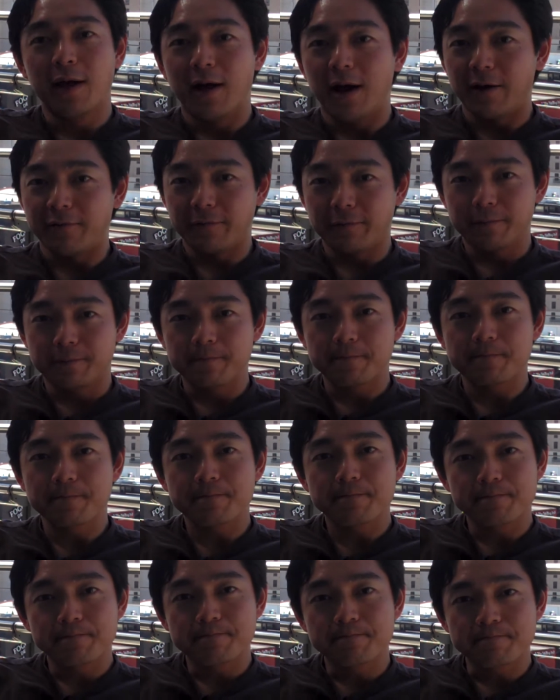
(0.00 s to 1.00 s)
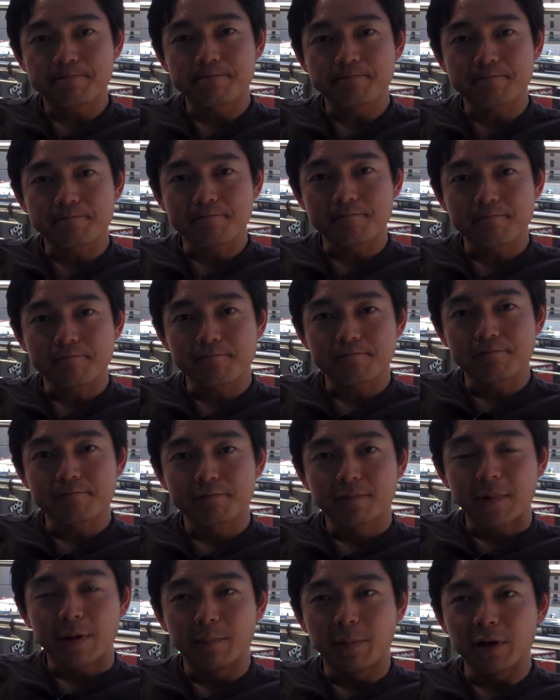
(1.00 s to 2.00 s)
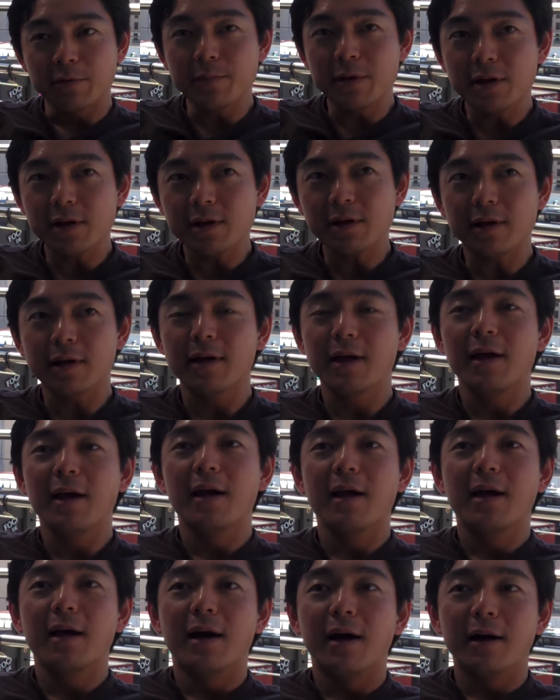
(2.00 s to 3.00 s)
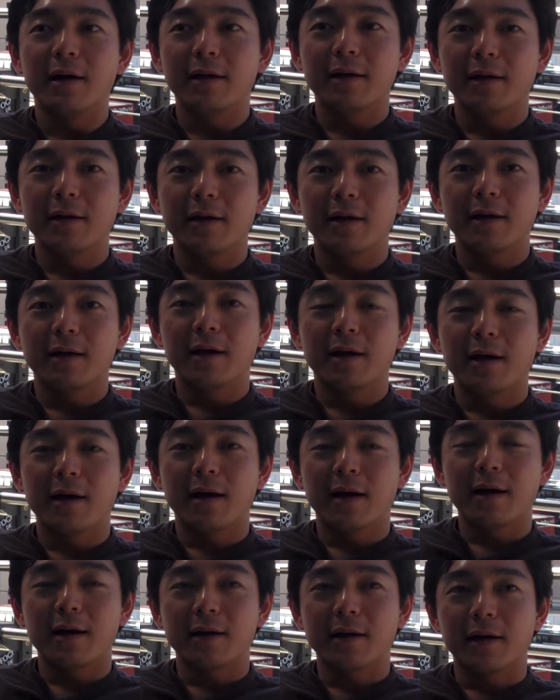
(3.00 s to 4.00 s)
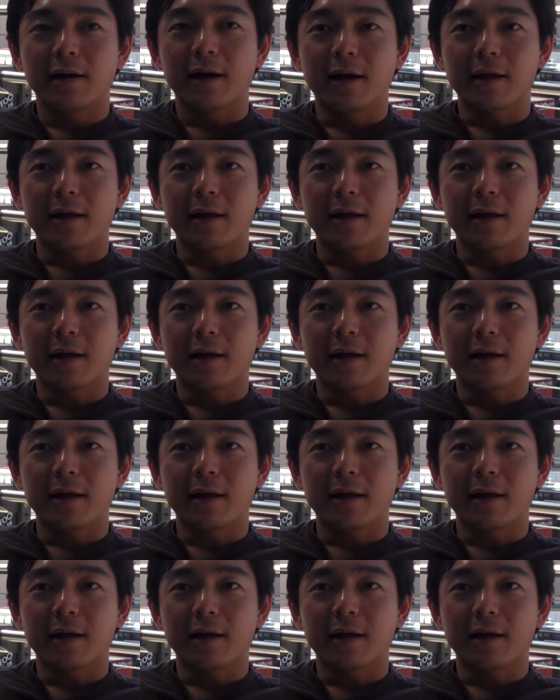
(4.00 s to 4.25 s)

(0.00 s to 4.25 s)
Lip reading: what about big media? Media and entertainment doing technology and